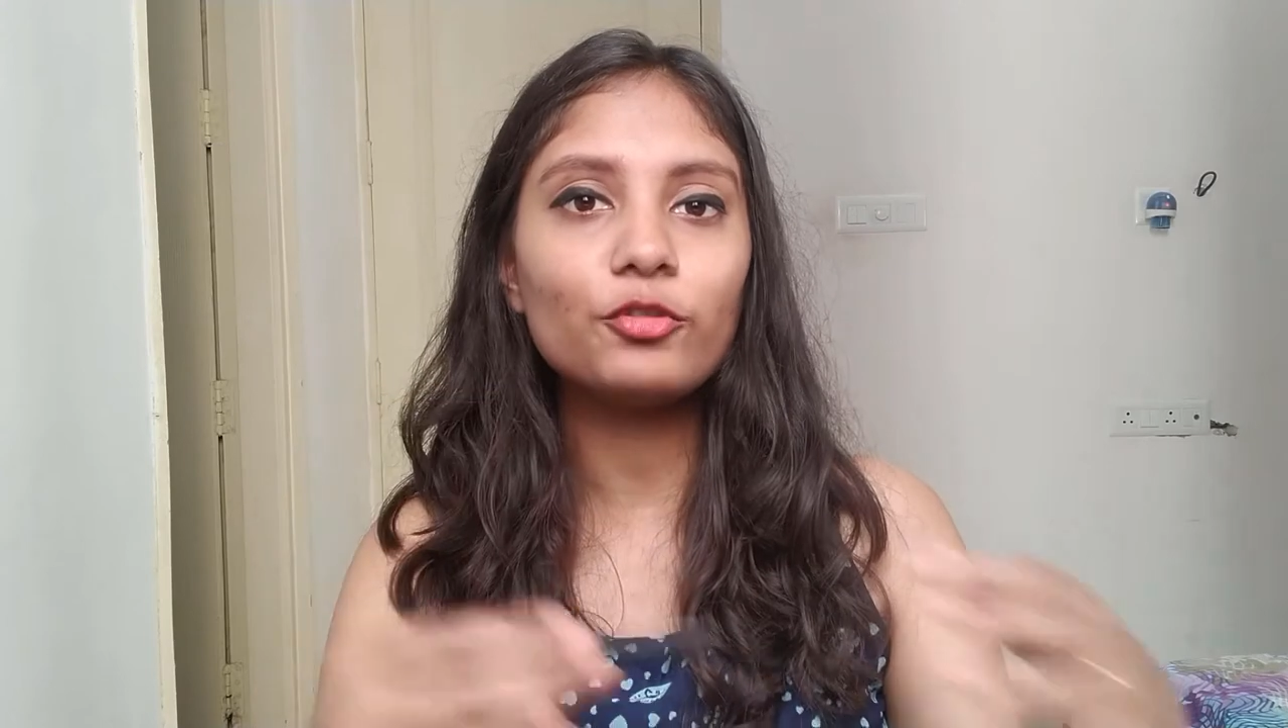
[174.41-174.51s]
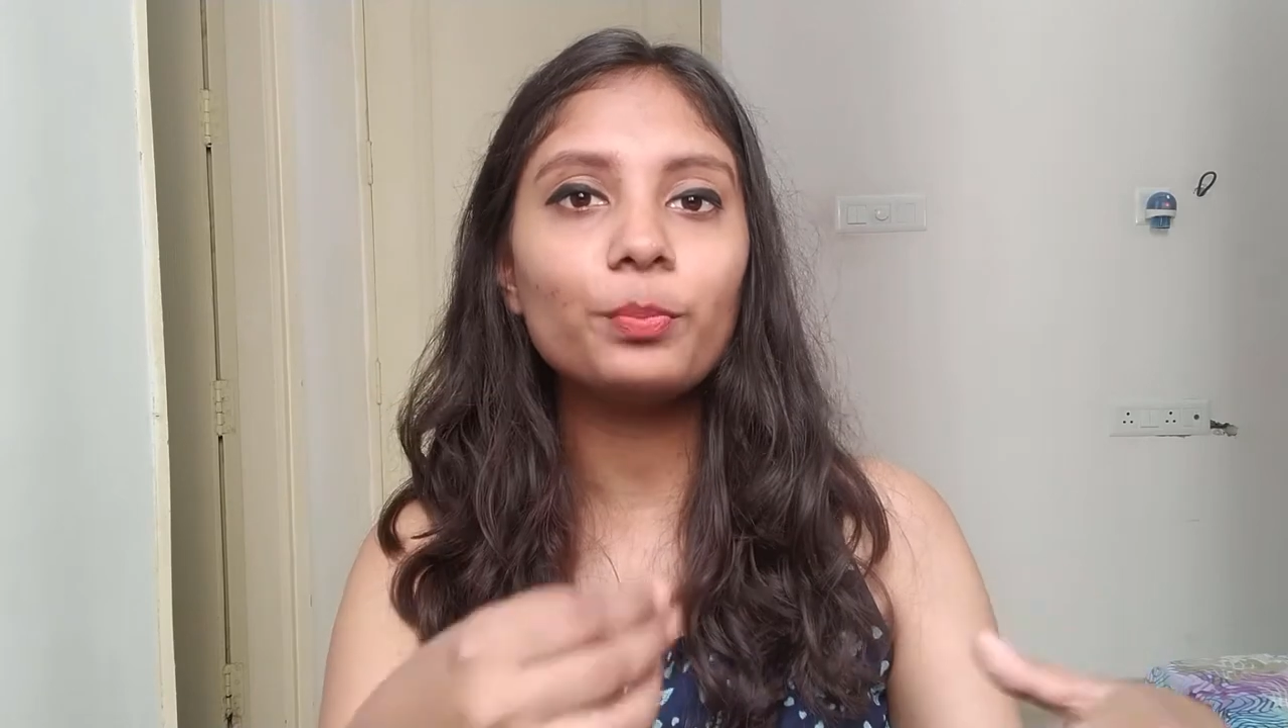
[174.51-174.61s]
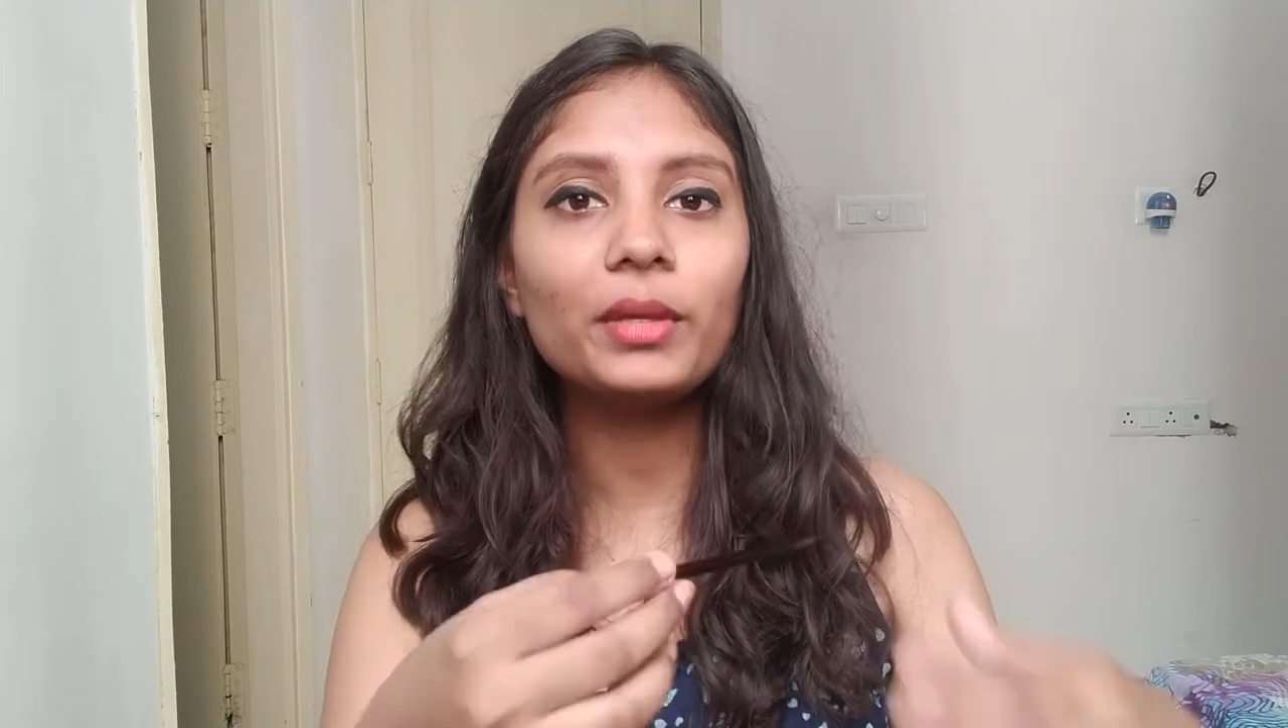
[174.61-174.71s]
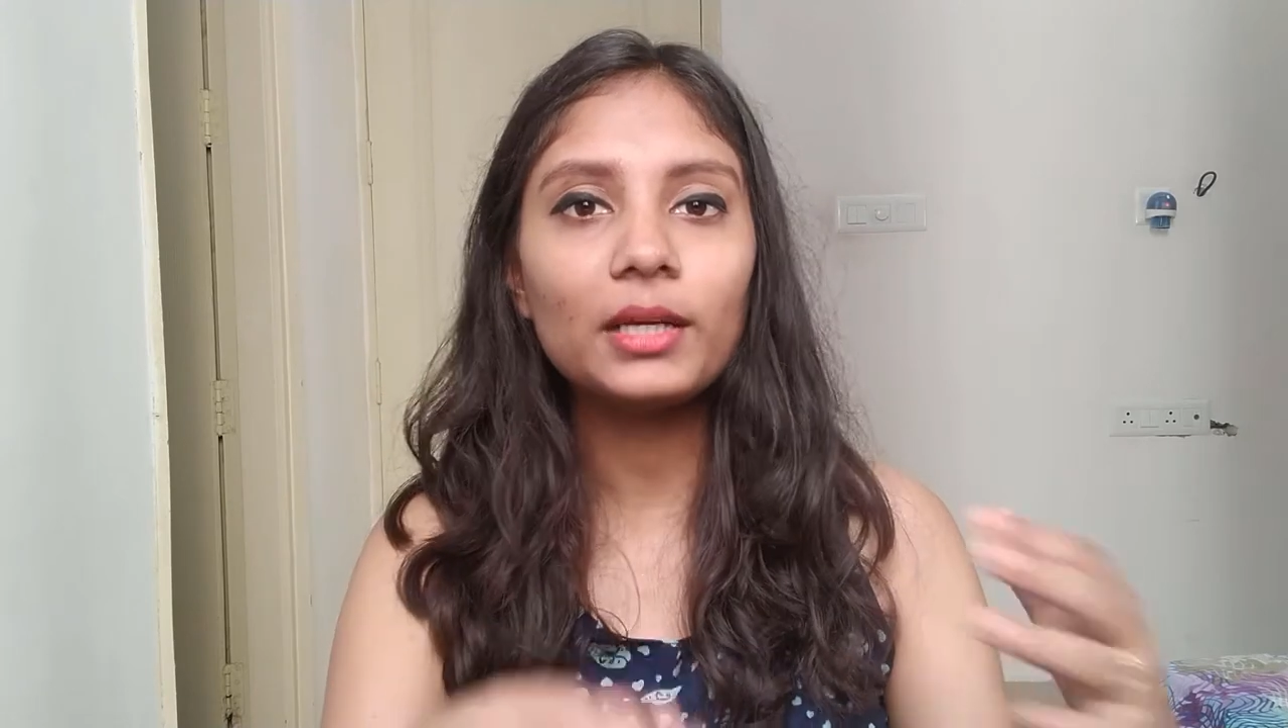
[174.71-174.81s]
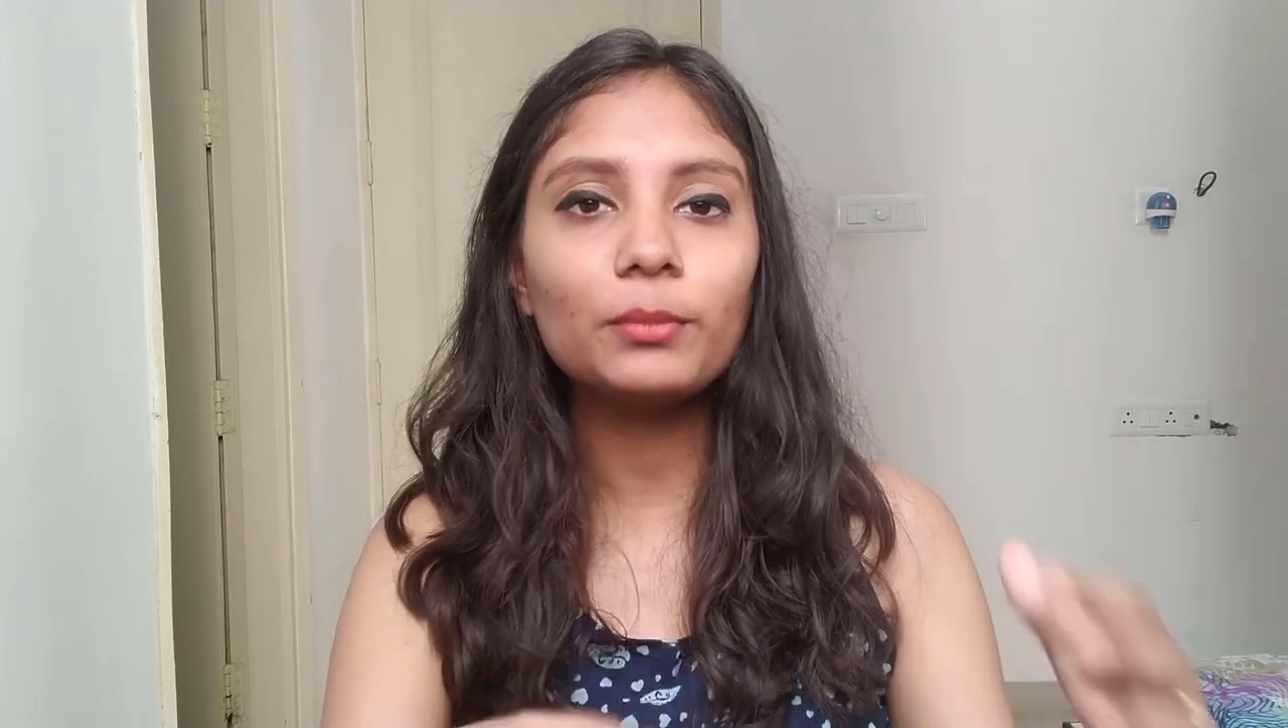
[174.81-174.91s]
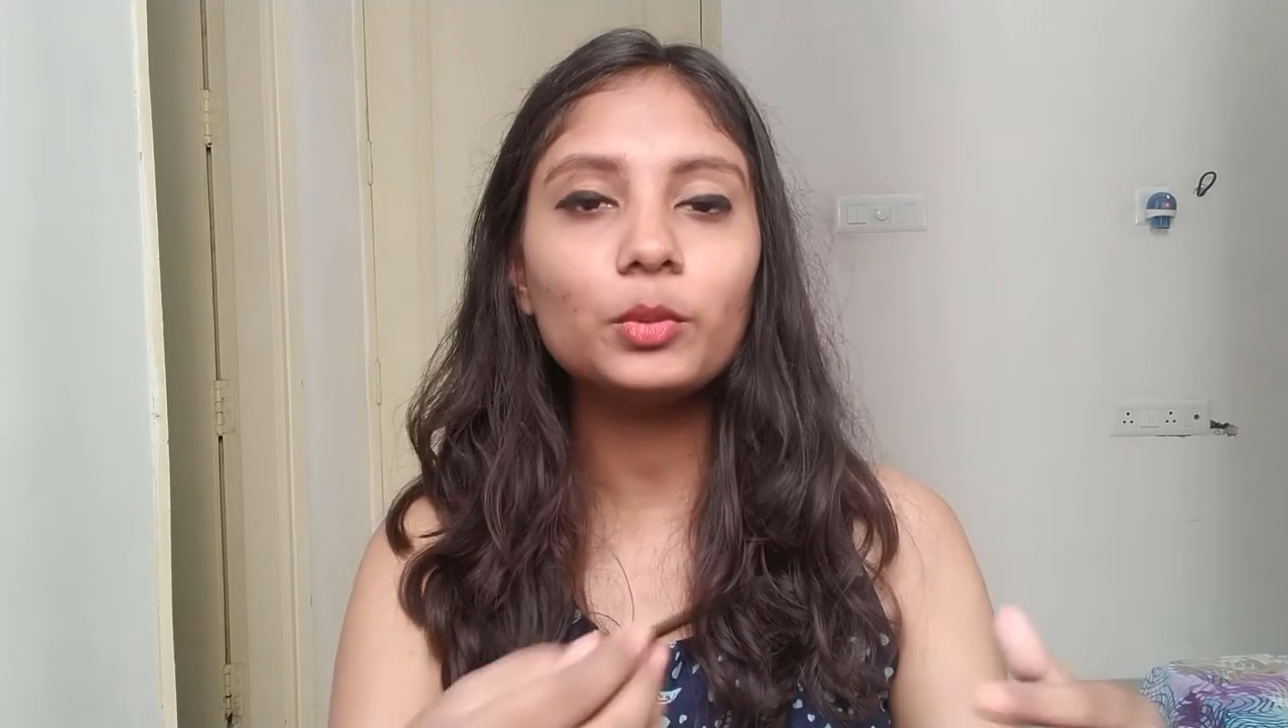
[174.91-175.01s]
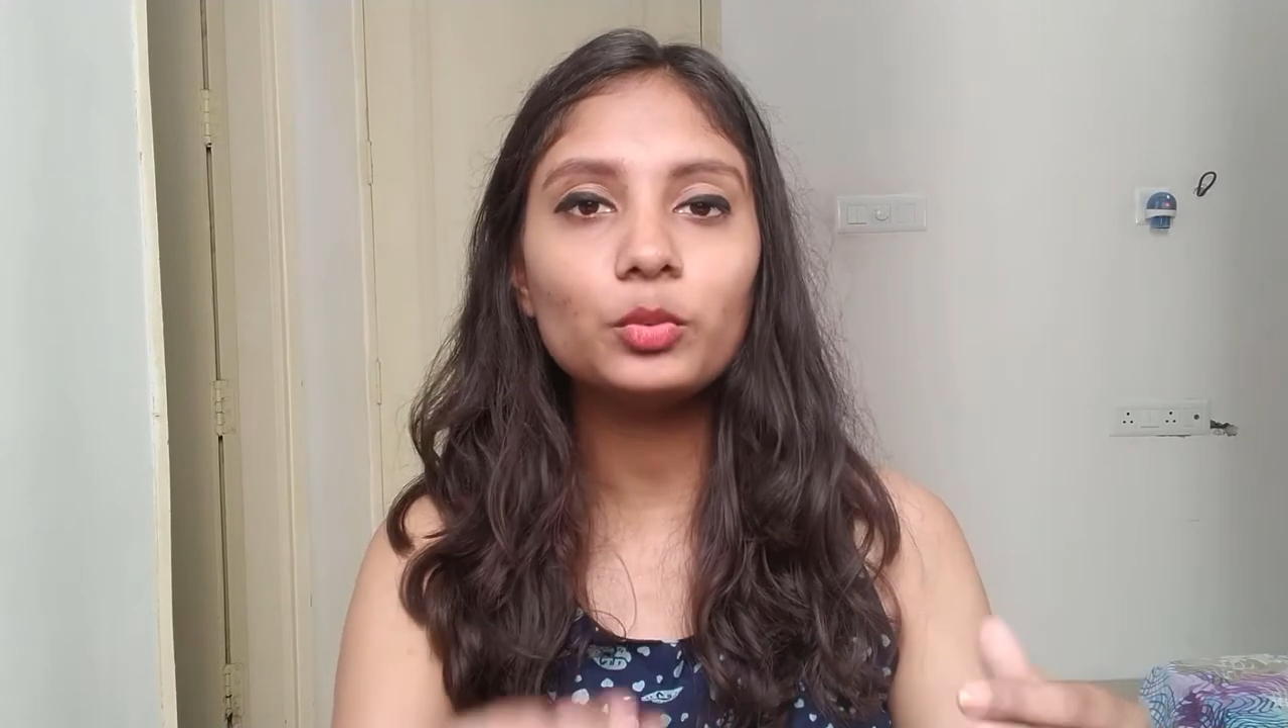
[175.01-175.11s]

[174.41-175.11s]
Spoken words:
to pick up the